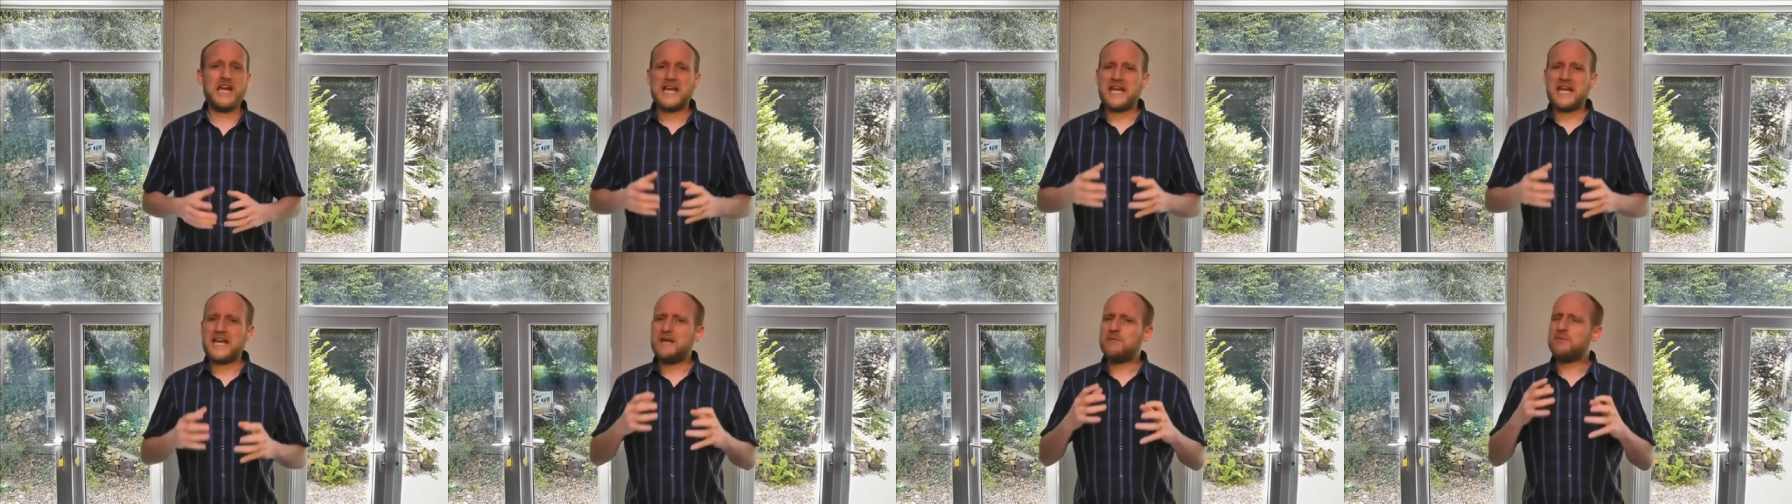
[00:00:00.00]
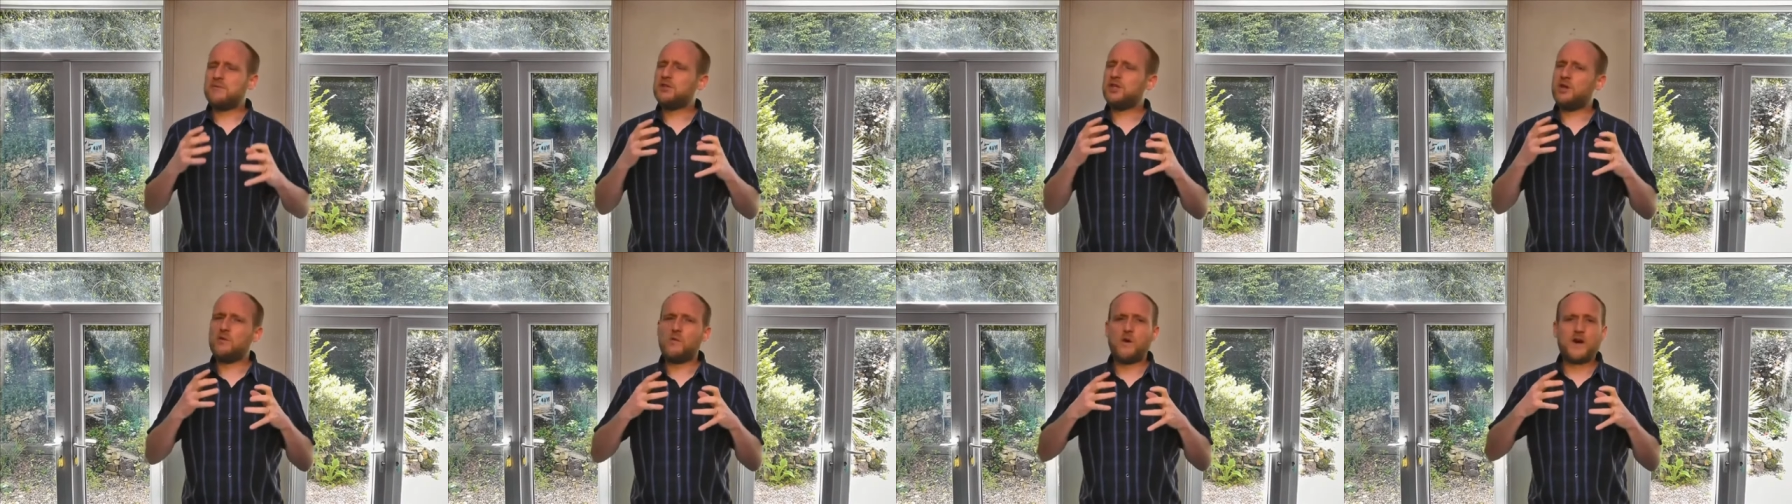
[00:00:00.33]
He
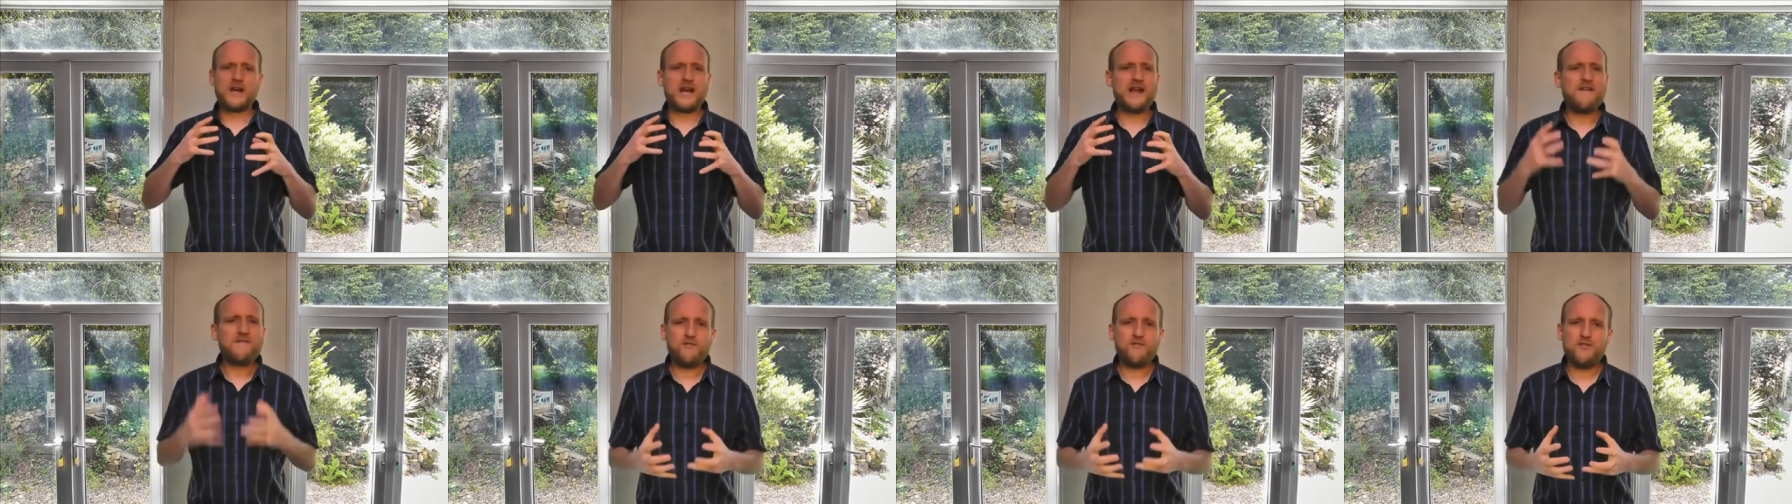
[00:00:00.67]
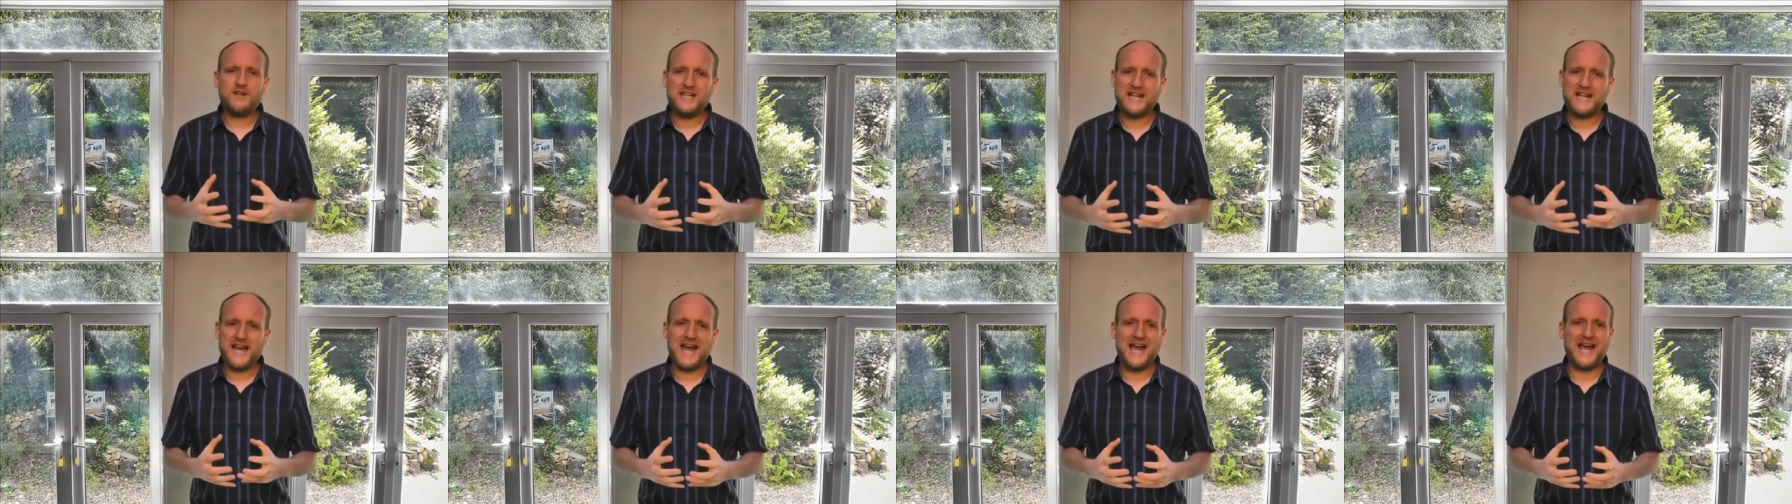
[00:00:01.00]
will do whatever
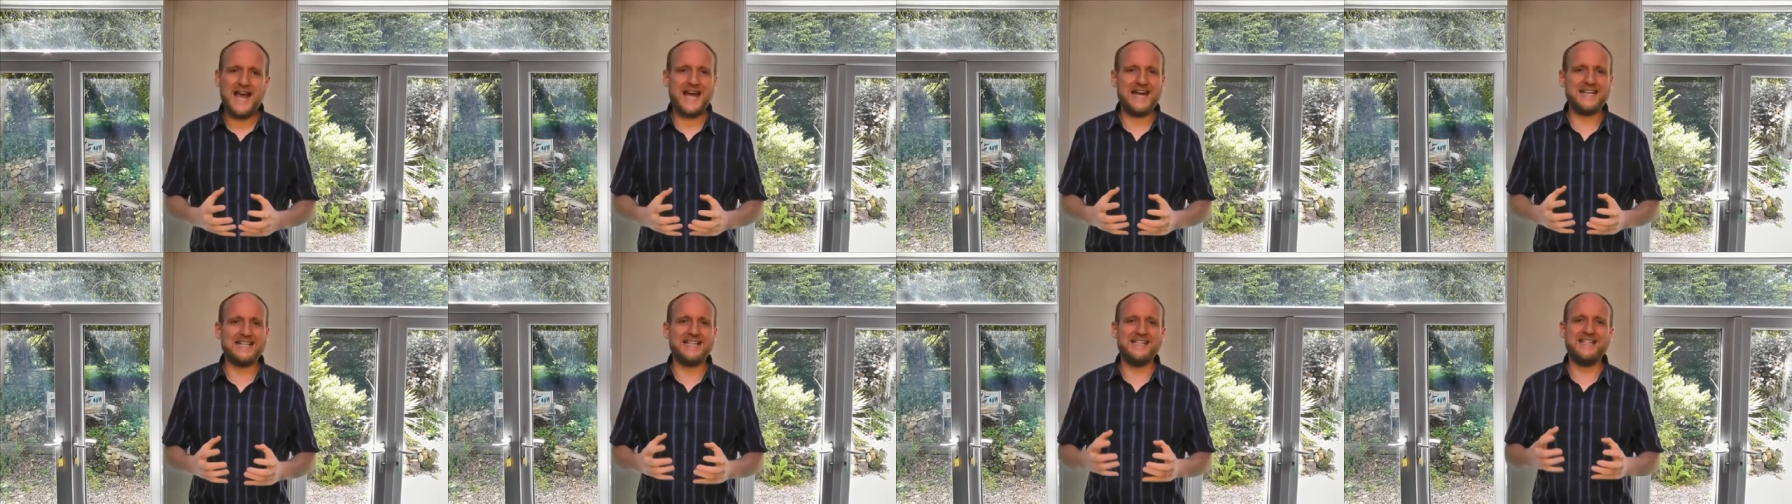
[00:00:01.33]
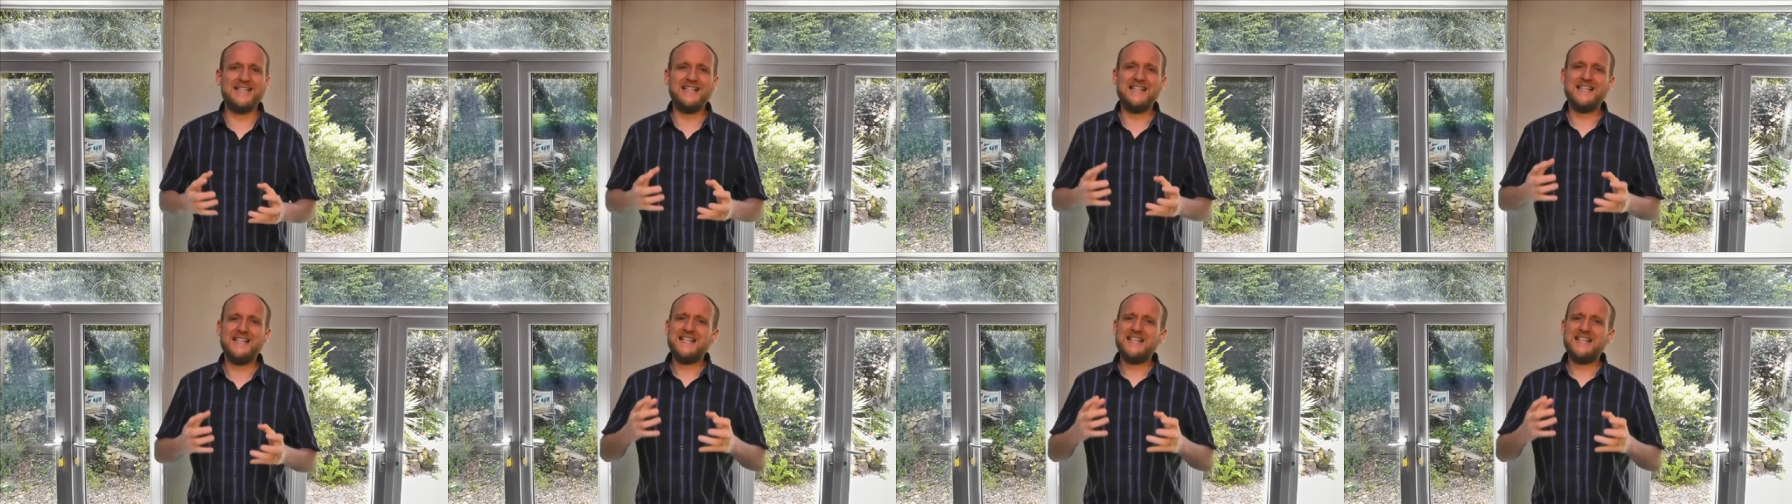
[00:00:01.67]
he can